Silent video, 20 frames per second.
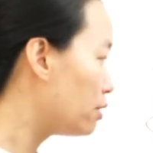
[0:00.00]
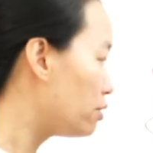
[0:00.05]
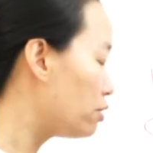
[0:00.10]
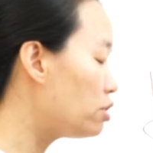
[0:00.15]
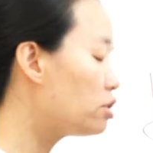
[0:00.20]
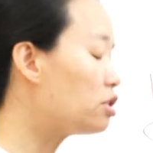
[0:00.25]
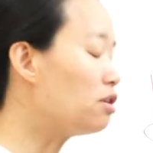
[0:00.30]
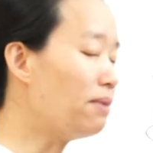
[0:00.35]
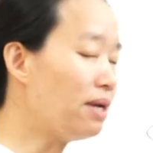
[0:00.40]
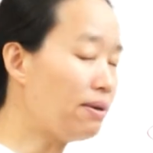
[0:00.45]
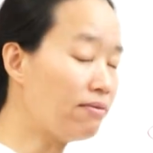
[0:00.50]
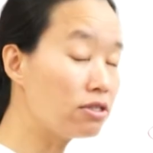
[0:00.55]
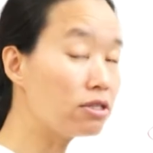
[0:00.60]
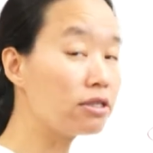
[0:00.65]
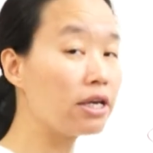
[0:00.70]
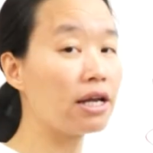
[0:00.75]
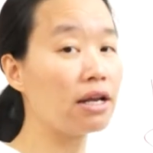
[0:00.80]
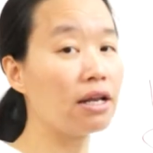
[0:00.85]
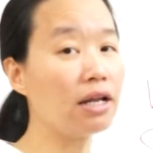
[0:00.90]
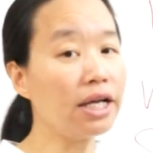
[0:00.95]
This means
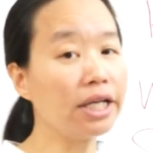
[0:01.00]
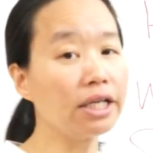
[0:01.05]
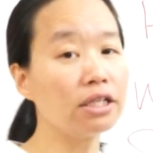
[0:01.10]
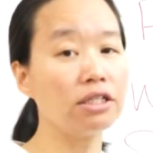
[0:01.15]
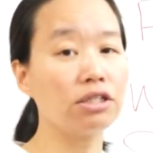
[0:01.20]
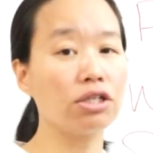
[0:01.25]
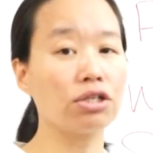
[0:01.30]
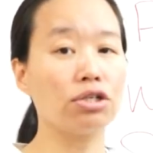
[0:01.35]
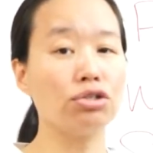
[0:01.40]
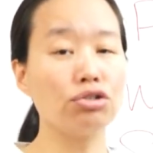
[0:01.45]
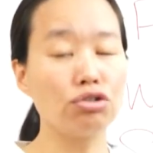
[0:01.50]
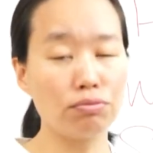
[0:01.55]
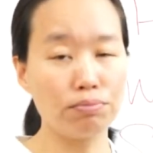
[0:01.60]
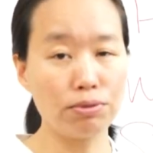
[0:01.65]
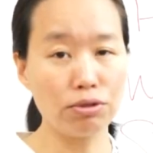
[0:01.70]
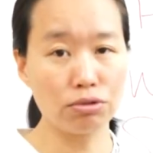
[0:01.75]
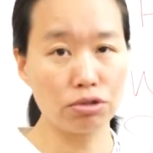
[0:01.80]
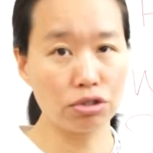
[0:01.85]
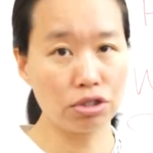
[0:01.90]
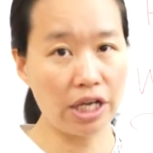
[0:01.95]
they are likely to
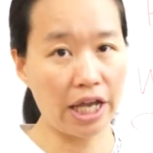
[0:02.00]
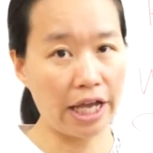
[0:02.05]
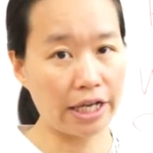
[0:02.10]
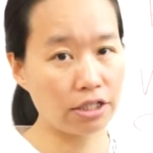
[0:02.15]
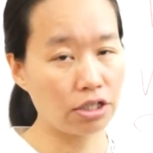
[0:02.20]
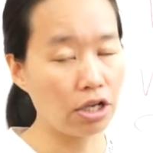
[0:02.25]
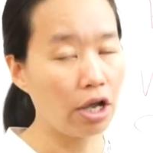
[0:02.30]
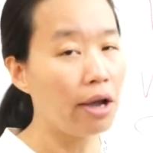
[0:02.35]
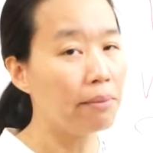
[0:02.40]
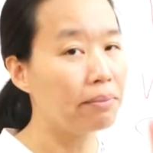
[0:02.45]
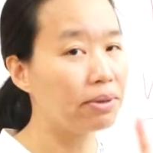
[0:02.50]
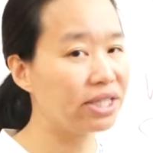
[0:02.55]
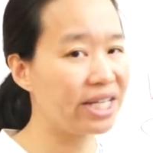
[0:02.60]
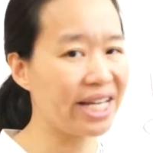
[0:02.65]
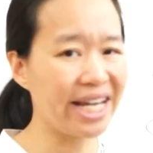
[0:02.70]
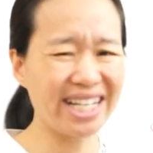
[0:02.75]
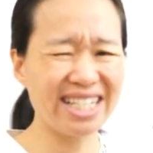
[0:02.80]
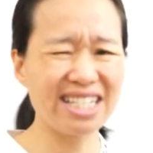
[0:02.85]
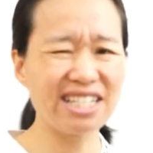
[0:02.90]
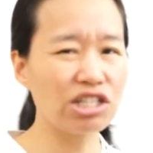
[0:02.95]
contribute to tax. But
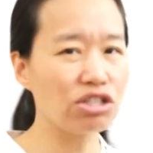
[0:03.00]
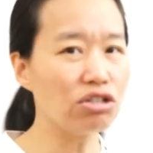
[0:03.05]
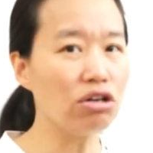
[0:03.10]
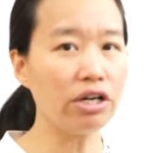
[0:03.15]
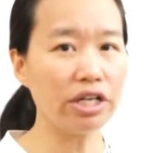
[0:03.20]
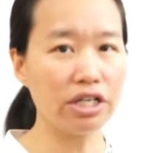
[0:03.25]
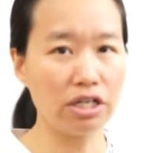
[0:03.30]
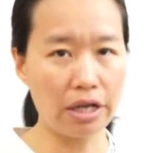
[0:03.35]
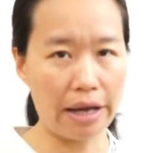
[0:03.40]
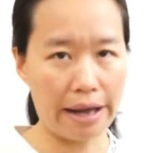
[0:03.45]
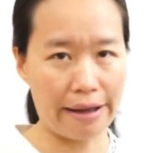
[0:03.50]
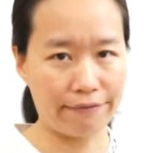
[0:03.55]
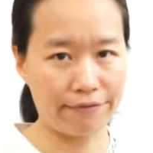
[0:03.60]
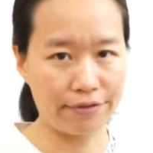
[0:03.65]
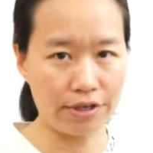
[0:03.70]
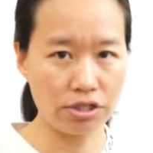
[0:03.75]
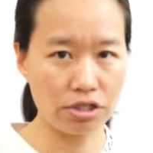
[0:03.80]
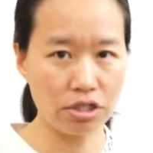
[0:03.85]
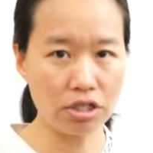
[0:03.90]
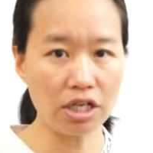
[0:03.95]
tax is not
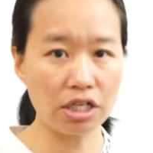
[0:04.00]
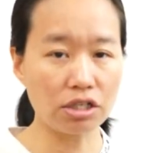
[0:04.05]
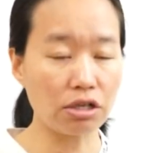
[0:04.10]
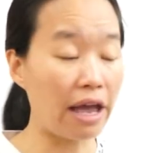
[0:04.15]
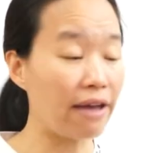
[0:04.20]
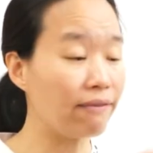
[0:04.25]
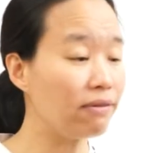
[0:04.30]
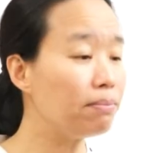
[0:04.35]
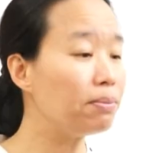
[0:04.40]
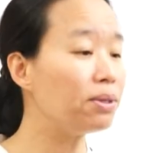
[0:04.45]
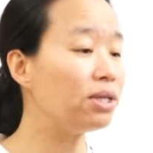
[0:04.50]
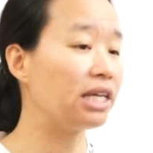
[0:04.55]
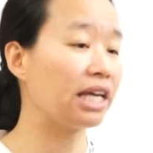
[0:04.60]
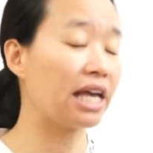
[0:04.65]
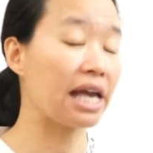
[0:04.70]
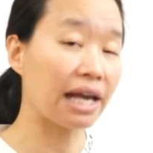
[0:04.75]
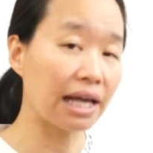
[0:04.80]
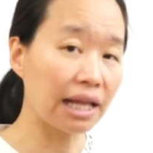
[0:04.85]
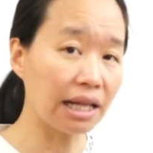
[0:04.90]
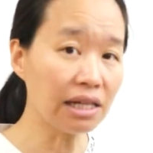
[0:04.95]
enough, isn't it? Everybody
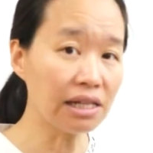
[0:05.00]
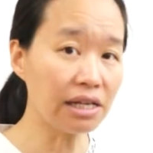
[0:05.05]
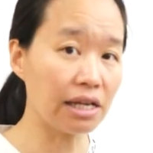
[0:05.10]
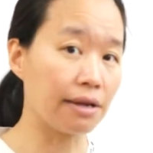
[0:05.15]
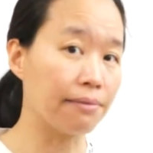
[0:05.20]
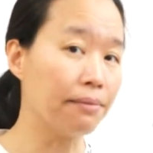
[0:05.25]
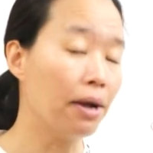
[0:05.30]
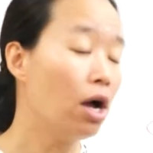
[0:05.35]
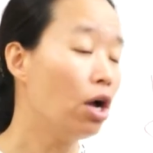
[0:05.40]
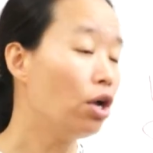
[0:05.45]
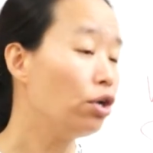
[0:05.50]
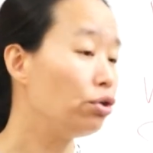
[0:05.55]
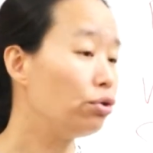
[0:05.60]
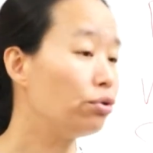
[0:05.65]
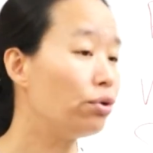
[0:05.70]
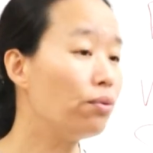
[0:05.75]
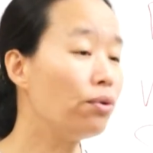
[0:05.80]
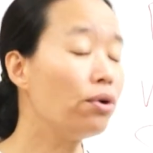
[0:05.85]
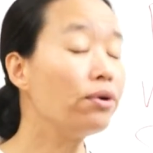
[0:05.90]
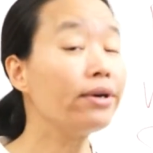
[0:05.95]
can claim,
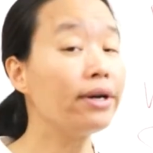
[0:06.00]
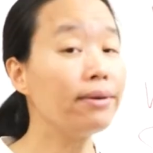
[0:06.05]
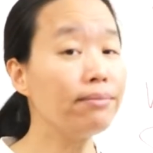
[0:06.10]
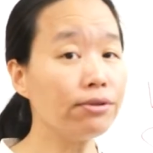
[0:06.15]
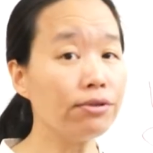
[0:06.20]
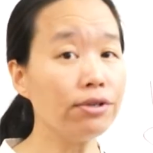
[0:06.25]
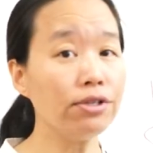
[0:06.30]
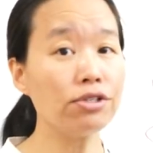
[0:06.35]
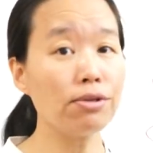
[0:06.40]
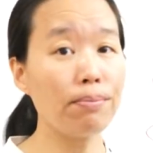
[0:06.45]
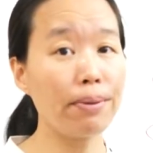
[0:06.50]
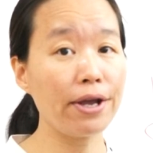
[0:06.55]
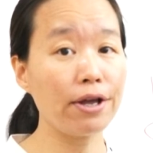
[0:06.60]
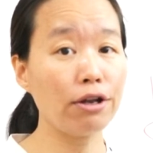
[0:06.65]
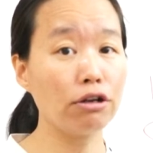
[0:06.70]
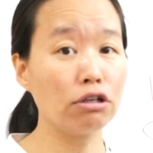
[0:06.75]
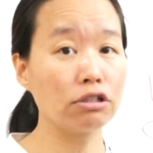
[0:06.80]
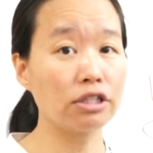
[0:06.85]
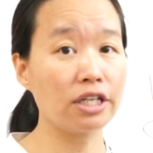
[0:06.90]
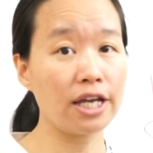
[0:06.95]
you know what, I'm going to pay
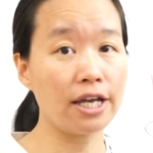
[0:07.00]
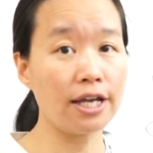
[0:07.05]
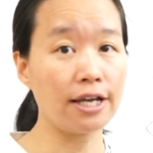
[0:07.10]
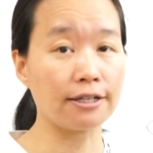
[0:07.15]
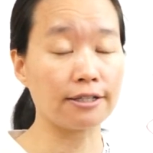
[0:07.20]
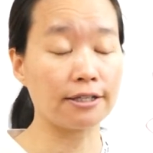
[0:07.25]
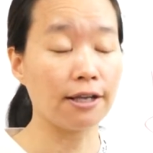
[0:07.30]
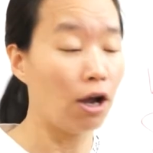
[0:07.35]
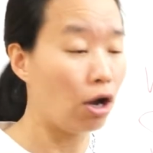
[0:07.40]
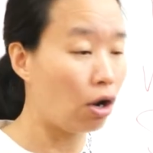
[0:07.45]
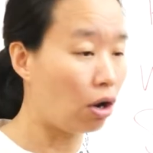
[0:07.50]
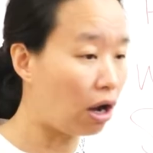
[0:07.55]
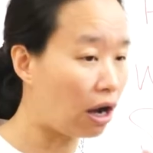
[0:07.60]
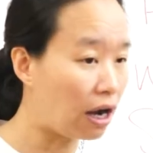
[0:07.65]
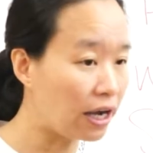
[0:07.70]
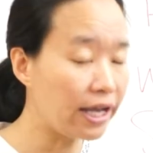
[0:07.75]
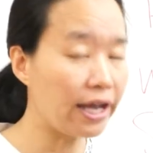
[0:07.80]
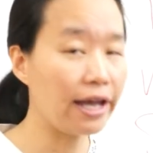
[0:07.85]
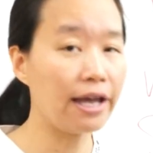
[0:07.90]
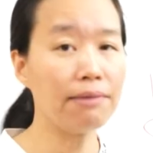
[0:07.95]
a lot of tax.
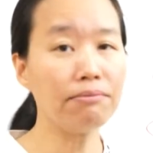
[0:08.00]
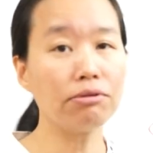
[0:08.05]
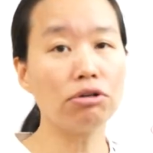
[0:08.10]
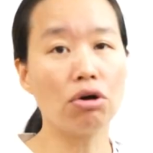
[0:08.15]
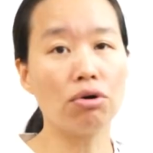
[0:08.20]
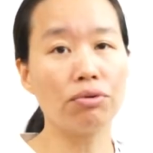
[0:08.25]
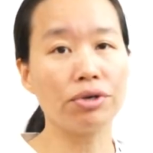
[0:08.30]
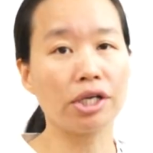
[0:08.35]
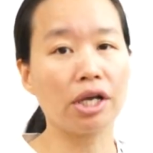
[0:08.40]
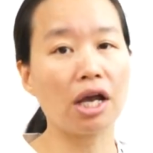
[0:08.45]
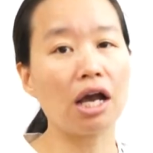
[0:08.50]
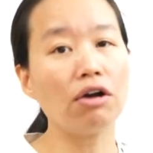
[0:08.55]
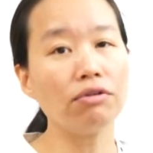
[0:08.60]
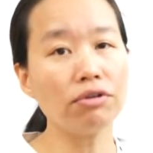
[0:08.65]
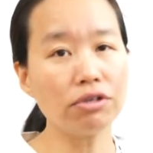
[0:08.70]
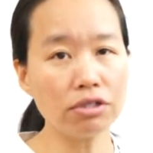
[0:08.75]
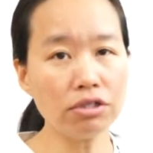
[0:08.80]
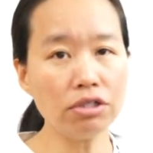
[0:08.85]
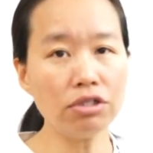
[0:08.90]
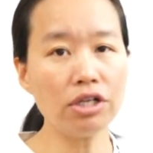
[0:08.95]
I am going. How
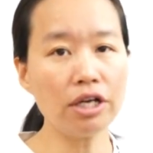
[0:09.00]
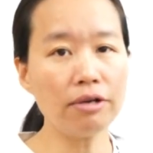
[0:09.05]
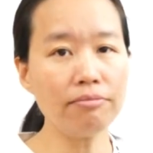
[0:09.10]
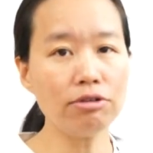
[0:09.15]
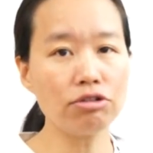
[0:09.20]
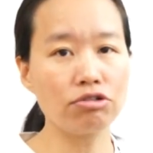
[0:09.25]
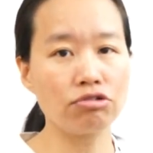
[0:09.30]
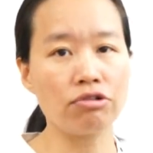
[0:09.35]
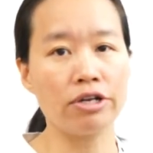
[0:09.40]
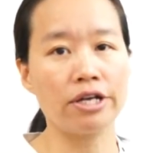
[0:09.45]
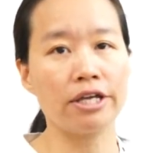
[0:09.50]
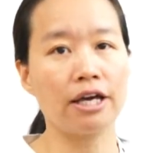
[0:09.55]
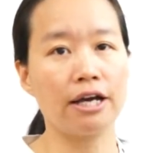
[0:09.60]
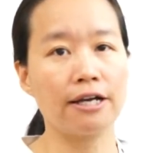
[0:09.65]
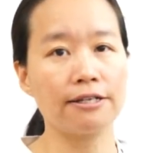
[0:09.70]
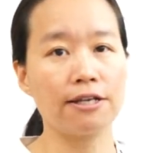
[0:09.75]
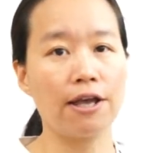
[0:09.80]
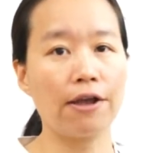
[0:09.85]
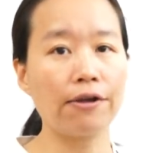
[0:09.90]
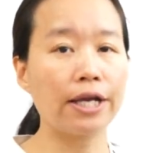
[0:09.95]
are you going to demonstrate
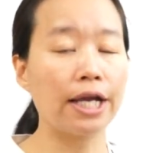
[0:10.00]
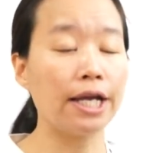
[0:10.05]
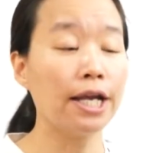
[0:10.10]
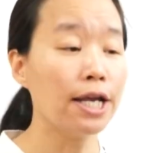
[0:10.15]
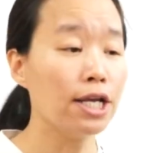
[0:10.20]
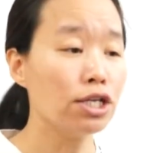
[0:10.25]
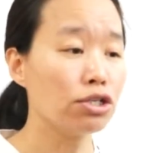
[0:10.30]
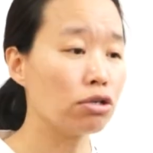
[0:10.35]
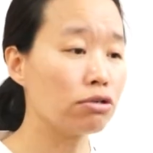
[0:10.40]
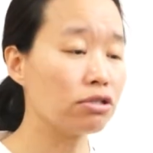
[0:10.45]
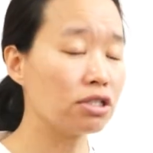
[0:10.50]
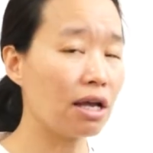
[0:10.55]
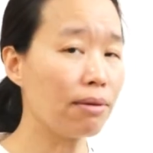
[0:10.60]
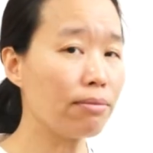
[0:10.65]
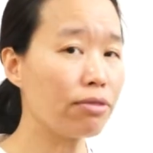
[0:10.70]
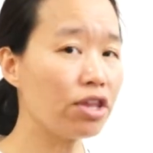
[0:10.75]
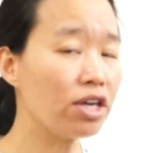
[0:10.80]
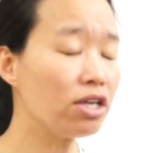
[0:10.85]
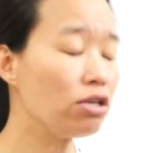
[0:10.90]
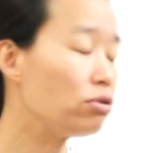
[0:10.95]
that? Okay, so
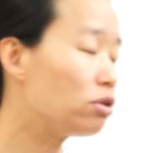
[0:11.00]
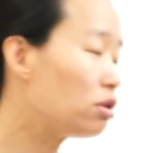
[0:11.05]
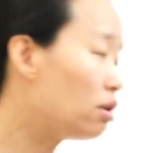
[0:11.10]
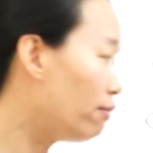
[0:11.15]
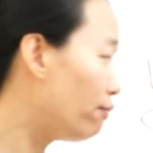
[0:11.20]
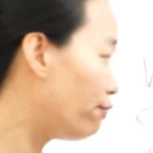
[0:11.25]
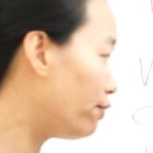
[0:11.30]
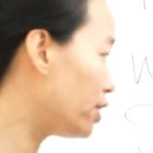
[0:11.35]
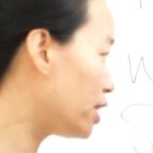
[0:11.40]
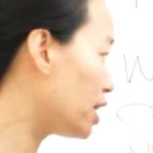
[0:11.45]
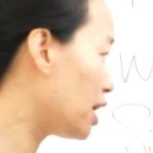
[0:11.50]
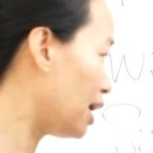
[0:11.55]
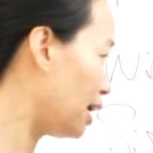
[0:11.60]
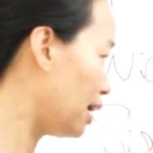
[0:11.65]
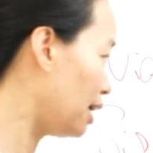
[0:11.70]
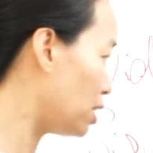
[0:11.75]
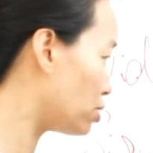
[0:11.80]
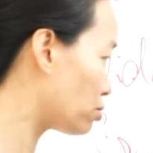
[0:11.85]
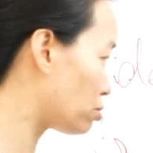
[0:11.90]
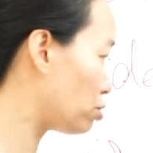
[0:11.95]
something you're going to figure
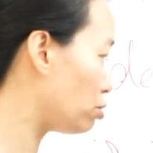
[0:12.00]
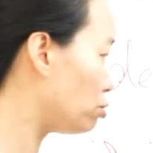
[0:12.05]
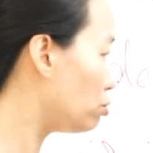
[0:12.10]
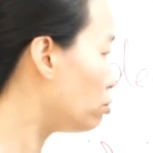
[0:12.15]
out.